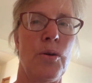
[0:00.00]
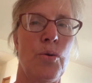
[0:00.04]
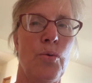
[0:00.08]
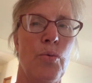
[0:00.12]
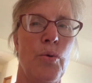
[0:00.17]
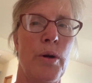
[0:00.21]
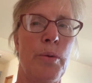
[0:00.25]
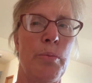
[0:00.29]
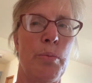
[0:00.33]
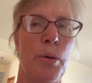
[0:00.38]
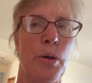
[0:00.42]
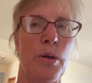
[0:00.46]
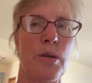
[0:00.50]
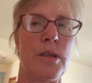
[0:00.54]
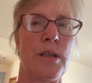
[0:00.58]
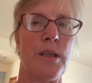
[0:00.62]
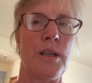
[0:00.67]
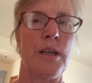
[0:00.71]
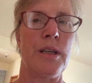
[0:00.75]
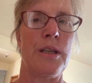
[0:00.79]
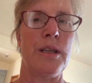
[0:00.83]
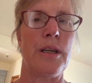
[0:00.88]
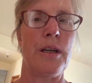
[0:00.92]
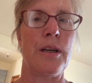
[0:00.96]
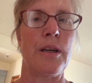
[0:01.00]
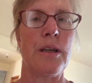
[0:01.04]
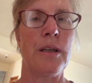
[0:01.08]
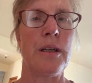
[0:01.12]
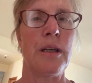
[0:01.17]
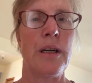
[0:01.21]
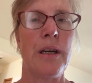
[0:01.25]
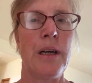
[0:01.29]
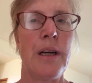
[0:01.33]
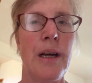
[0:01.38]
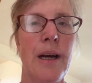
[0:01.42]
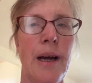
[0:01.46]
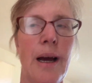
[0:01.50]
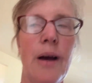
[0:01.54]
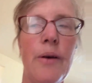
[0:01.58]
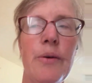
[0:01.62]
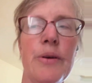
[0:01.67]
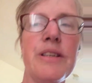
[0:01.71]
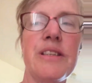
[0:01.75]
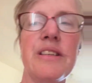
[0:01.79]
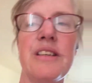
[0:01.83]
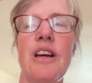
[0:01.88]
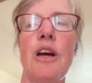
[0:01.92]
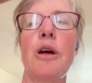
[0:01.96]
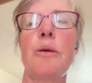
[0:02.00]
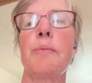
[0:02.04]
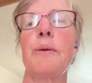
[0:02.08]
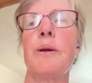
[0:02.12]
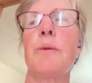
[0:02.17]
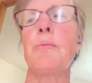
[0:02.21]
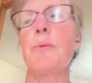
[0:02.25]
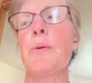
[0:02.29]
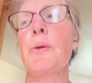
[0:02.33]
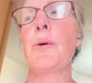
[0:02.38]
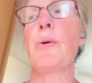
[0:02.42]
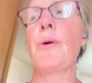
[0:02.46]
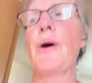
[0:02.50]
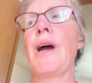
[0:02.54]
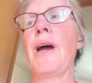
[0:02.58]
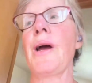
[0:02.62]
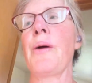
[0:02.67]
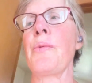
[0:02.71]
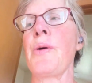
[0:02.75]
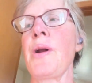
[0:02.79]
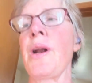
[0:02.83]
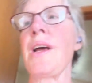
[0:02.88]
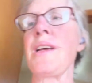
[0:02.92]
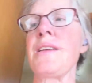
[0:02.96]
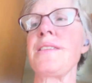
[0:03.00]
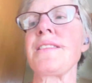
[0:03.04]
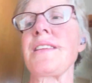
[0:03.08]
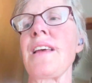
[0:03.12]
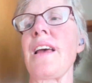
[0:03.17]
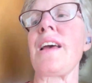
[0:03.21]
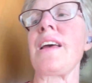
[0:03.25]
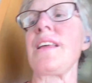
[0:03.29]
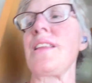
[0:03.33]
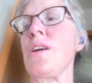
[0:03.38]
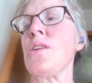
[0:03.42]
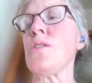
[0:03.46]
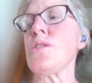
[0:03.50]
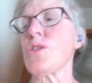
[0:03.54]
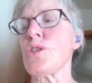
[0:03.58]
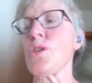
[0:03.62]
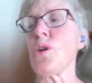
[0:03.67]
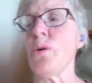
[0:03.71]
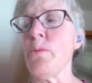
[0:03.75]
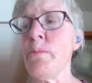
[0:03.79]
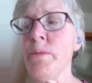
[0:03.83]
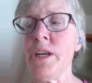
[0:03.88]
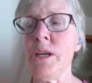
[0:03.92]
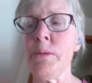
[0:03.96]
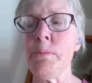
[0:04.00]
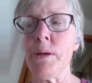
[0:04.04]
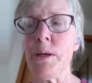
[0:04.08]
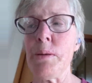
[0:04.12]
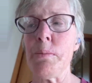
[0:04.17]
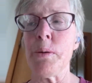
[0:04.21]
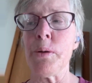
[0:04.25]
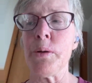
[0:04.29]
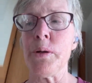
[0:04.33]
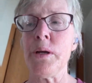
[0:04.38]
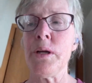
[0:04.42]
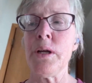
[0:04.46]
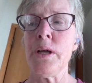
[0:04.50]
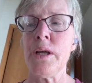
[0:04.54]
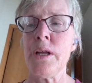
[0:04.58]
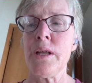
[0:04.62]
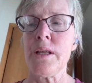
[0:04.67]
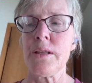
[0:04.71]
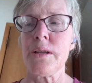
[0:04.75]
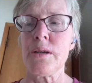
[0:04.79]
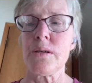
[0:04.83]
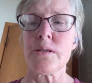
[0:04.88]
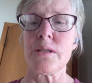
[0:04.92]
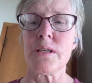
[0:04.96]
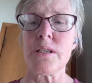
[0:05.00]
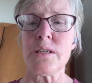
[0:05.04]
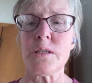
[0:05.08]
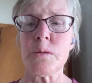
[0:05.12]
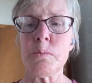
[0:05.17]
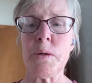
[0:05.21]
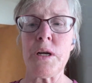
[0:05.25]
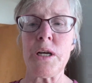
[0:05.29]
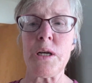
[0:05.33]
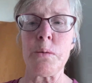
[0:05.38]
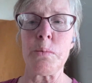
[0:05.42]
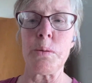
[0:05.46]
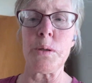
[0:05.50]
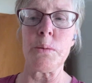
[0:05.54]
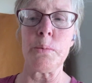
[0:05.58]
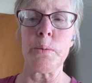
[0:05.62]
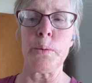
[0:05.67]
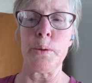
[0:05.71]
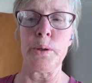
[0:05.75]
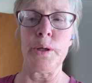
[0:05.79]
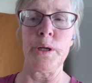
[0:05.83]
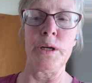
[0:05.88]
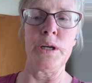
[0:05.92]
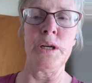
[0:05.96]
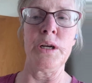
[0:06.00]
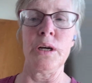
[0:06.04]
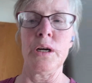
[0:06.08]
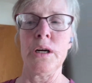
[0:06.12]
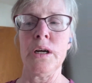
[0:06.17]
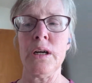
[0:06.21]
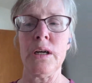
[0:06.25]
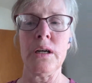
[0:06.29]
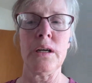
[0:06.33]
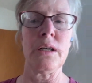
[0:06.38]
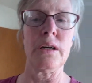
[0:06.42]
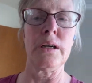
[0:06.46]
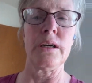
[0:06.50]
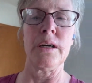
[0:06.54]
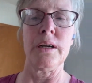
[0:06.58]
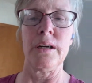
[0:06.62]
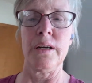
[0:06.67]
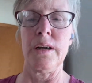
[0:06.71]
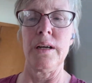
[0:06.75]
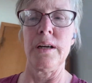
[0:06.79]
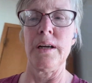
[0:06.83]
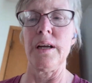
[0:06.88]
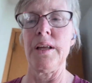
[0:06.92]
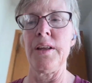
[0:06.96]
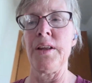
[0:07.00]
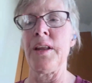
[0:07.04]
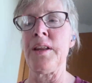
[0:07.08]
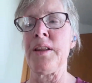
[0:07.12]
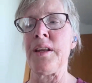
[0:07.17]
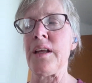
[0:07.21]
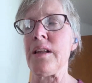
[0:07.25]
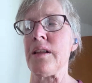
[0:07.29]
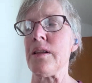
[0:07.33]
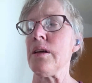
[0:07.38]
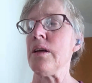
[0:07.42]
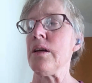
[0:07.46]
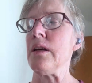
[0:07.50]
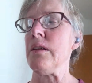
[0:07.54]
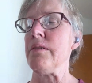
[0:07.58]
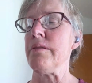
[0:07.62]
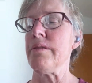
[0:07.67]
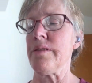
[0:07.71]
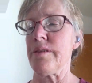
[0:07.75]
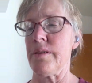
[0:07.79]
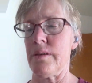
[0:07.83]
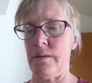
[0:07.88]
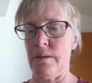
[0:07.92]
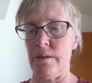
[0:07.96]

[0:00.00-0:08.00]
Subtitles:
One person in here. I always scare people away when I say there's so many people. There's this many people in here, and then they leave.